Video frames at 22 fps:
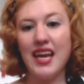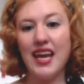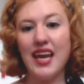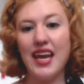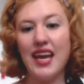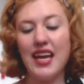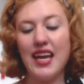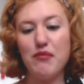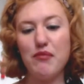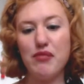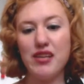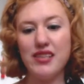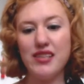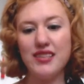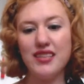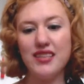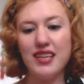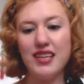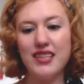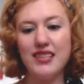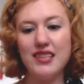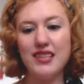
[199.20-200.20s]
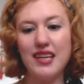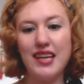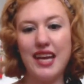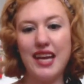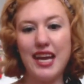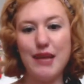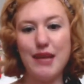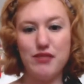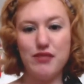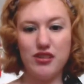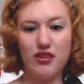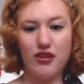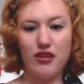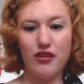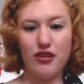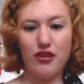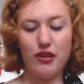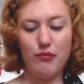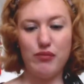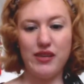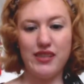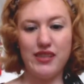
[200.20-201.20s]
And sites like Amazon are
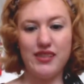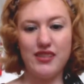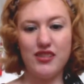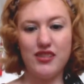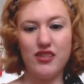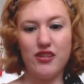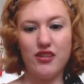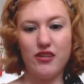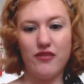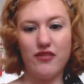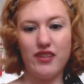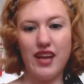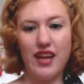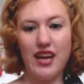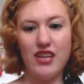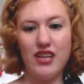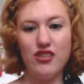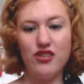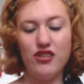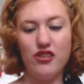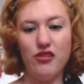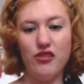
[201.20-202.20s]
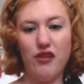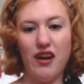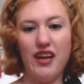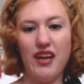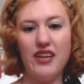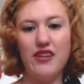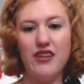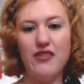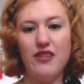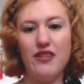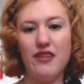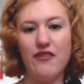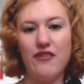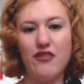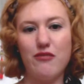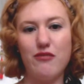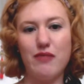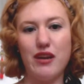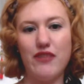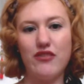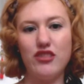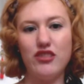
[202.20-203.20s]
good places to look for that too. I know that for
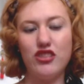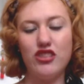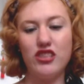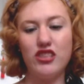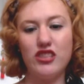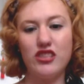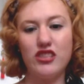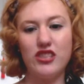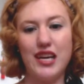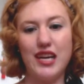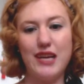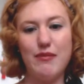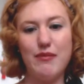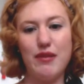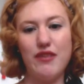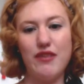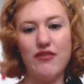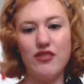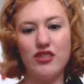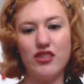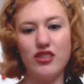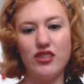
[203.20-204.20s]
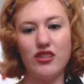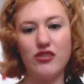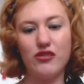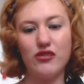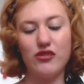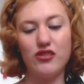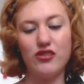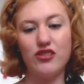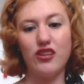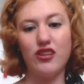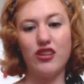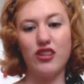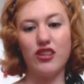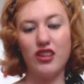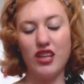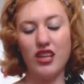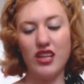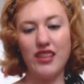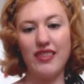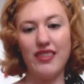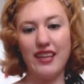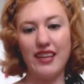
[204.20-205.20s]
my French dictionary and my French
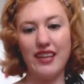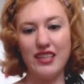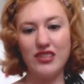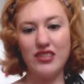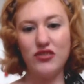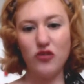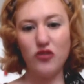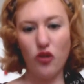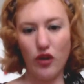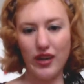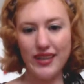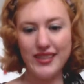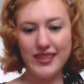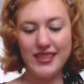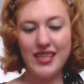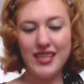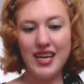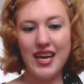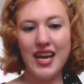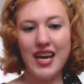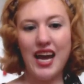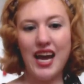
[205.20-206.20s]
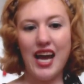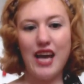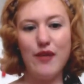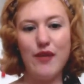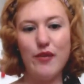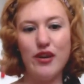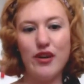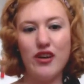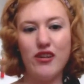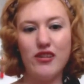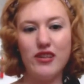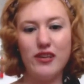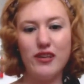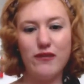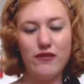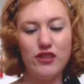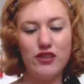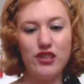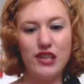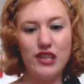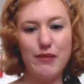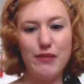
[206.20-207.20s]
thesaurus, I went on the
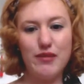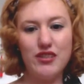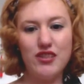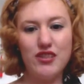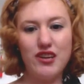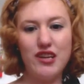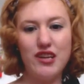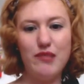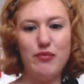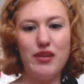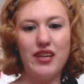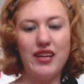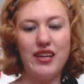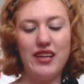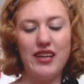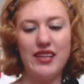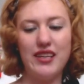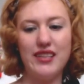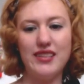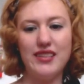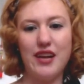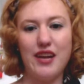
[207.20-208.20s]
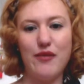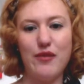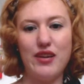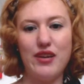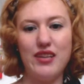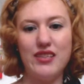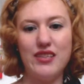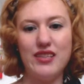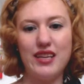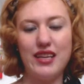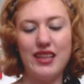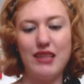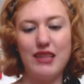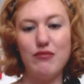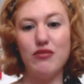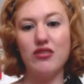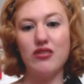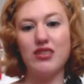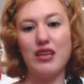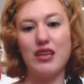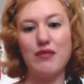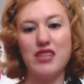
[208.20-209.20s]
French Amazon because I wanted to get the
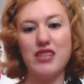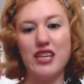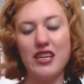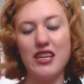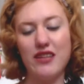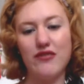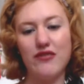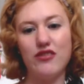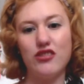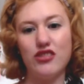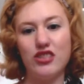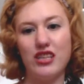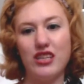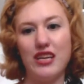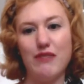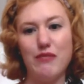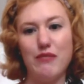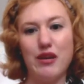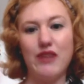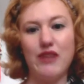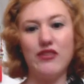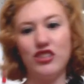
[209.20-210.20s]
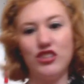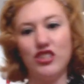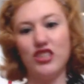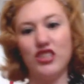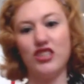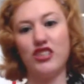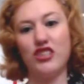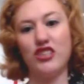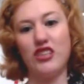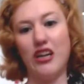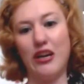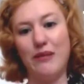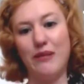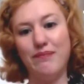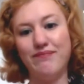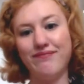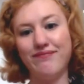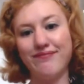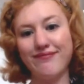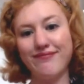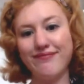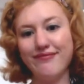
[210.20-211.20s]
most updated version of my French dictionary.
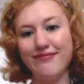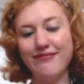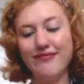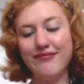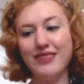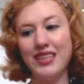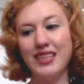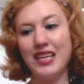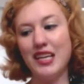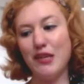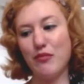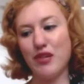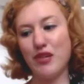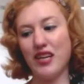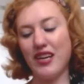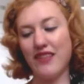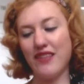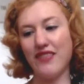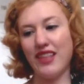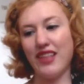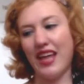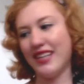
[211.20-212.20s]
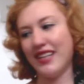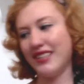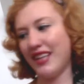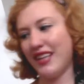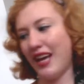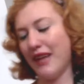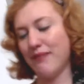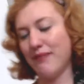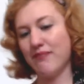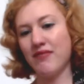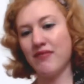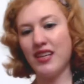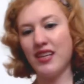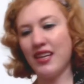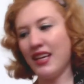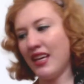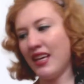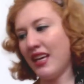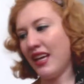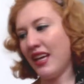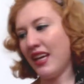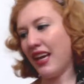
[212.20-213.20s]
But enough of that aside.
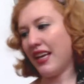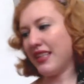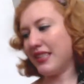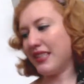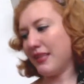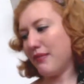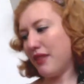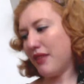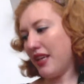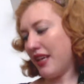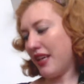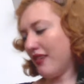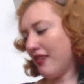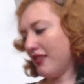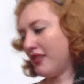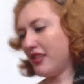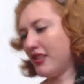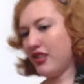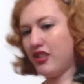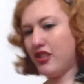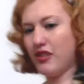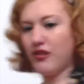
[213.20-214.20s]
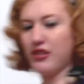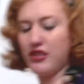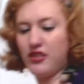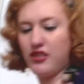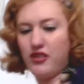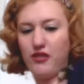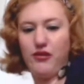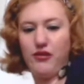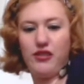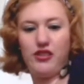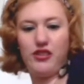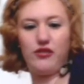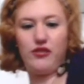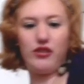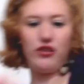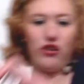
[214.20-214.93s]
And something else that you can do is you can